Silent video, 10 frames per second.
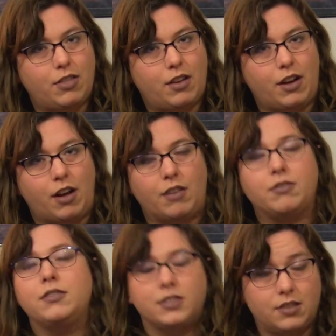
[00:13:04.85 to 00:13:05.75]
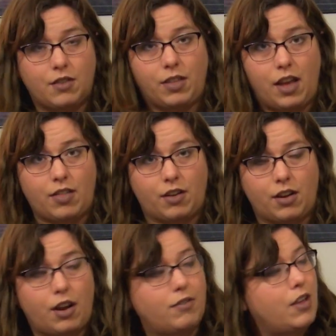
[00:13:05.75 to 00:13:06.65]
of the cutoff. It's definitely out of the
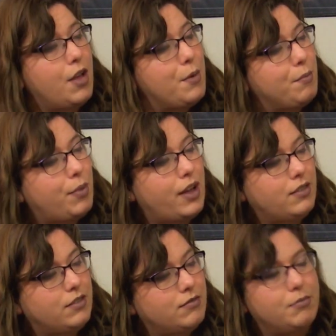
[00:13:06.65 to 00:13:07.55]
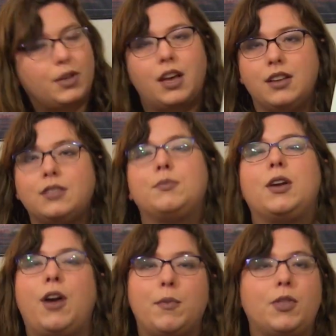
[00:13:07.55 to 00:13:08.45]
cutoff. But because my
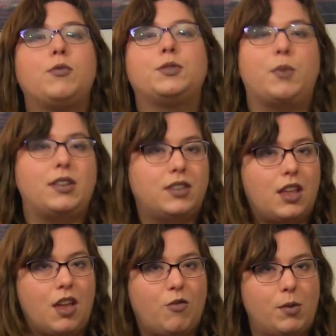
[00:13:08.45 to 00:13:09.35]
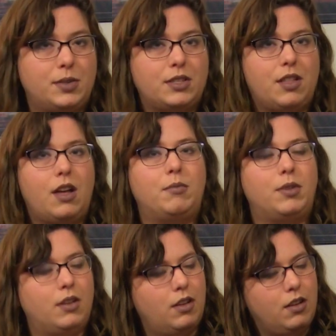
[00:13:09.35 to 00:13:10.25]
grandmother was president of Women's Club
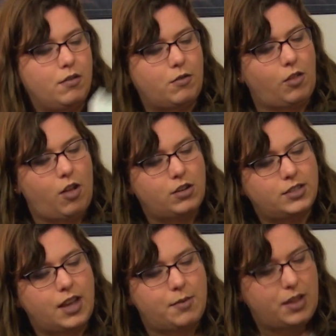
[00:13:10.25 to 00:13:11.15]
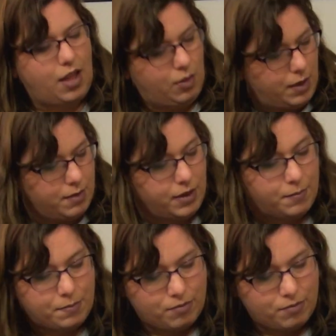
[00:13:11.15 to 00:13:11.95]
for a long time in Alabama,